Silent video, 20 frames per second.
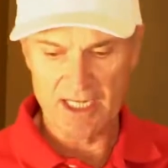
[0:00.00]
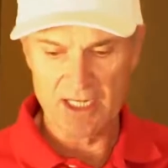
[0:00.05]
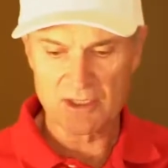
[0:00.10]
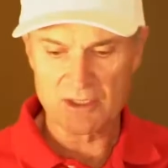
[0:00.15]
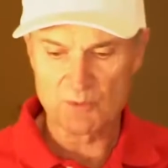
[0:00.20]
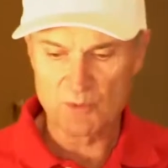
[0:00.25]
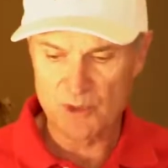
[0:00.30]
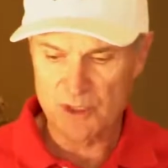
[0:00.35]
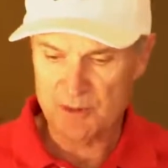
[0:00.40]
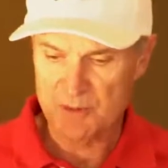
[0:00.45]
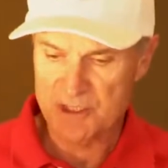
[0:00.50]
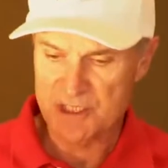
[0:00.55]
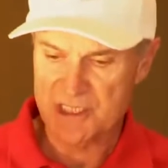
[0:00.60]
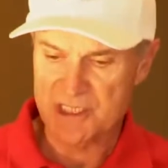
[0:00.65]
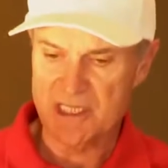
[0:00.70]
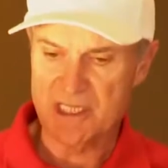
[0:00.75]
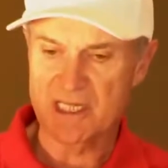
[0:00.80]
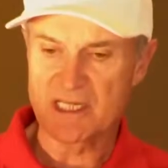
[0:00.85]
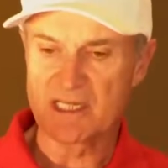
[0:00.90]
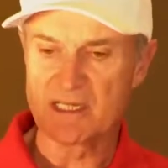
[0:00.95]
it would
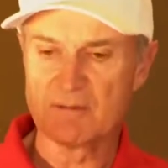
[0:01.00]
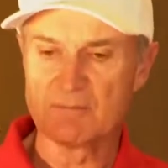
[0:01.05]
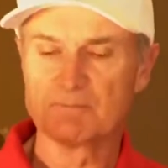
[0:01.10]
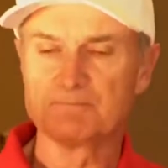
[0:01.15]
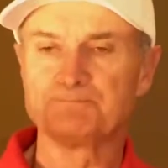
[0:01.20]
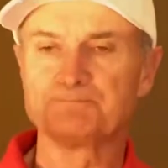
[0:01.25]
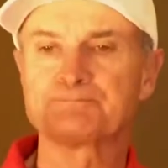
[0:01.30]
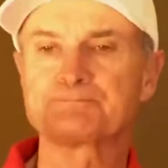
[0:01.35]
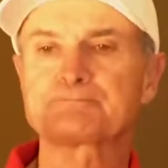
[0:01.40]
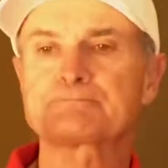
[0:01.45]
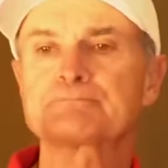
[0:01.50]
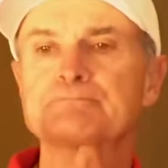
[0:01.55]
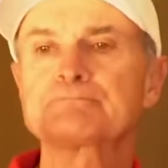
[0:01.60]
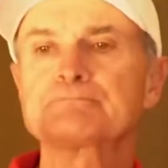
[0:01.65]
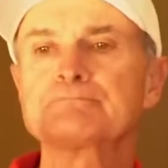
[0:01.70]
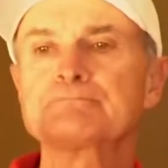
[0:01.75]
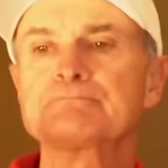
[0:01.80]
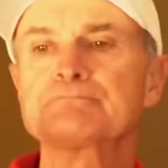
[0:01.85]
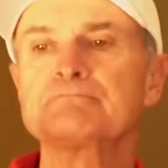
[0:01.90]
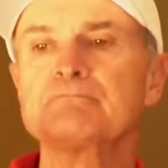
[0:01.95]
seem
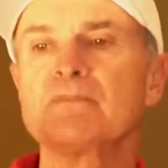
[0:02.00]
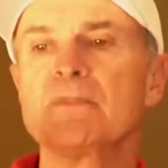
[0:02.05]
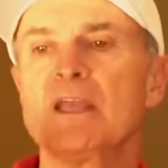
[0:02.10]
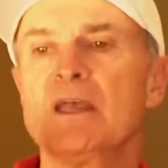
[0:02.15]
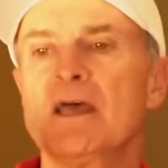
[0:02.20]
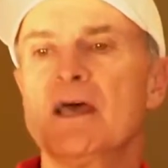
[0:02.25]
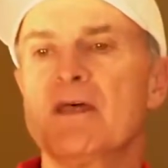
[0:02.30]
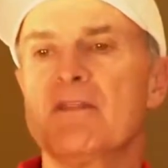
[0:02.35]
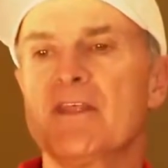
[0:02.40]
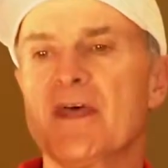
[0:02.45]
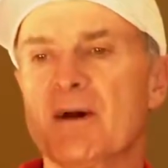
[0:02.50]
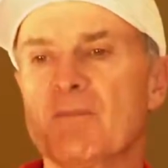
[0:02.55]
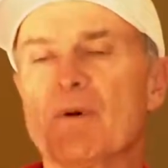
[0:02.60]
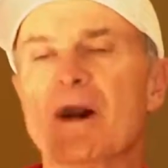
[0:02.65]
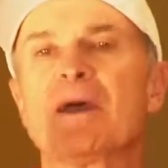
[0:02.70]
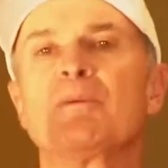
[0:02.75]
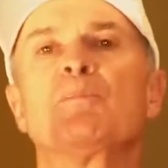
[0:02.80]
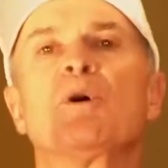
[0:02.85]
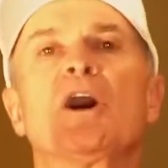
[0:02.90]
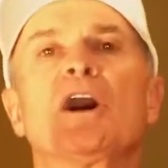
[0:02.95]
that
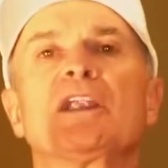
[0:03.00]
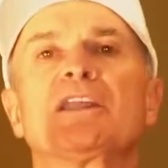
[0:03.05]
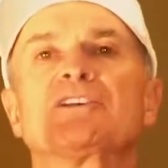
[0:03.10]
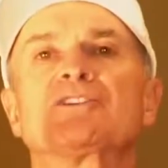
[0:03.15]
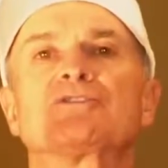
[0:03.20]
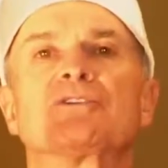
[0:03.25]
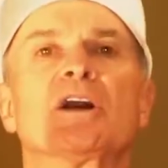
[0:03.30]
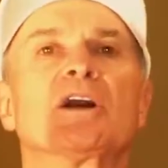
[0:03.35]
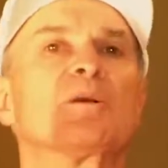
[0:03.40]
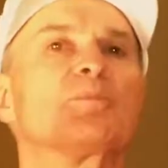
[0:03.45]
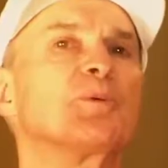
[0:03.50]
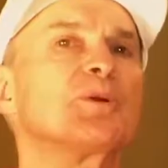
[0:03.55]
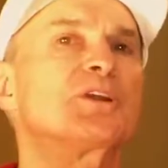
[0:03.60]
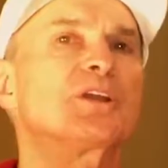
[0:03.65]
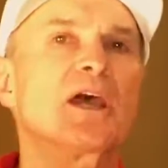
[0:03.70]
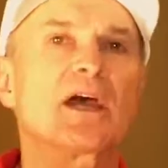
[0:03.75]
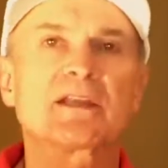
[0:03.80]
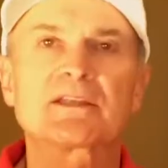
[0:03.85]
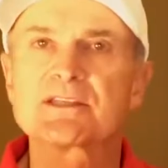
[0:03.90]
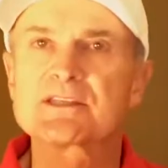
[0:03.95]
my body's trying to
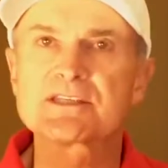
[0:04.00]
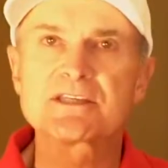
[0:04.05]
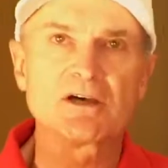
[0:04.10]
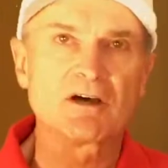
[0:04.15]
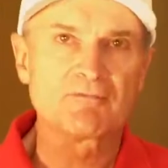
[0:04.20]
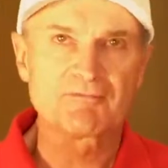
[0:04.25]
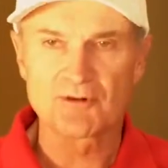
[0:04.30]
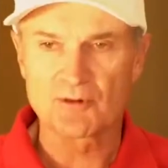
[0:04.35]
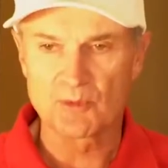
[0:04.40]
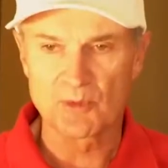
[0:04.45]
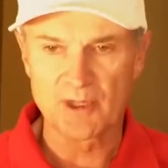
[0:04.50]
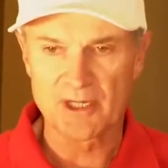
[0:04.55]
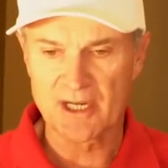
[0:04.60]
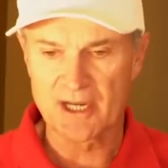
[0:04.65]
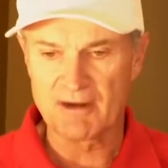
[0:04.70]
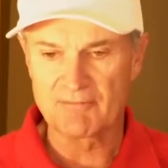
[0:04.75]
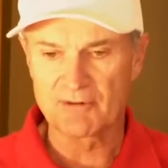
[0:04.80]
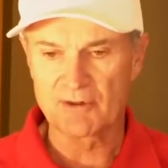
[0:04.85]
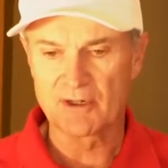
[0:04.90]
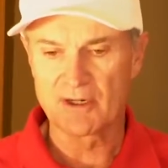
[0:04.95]
protect itself or
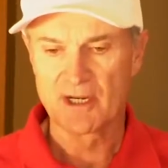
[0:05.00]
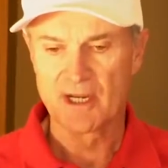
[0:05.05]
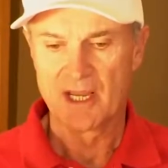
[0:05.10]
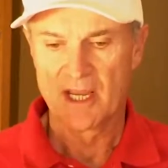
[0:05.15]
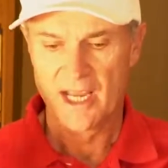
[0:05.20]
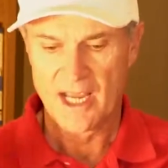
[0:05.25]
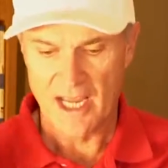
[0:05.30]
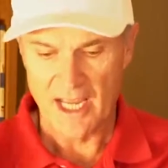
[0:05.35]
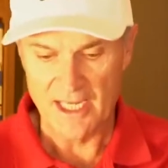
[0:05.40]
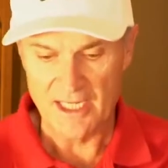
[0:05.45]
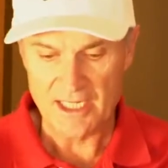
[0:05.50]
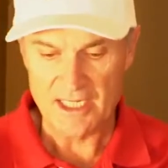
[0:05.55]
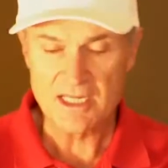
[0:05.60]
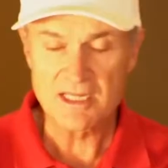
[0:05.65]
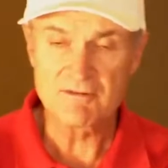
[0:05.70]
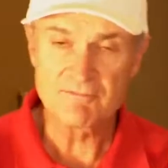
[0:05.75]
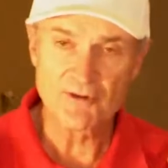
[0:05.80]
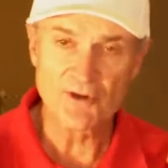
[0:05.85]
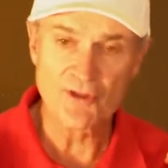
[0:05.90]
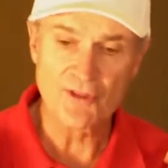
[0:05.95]
whatever, and
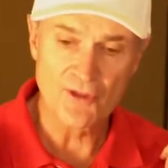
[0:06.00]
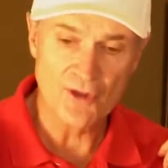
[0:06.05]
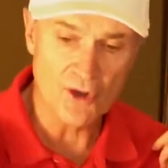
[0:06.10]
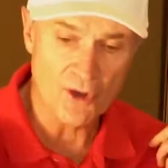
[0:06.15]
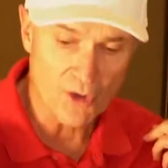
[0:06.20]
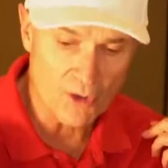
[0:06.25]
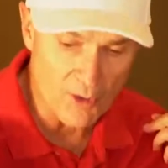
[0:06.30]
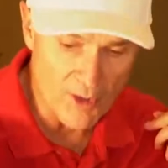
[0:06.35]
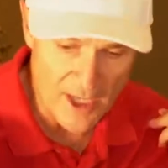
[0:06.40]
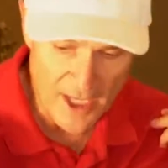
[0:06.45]
even though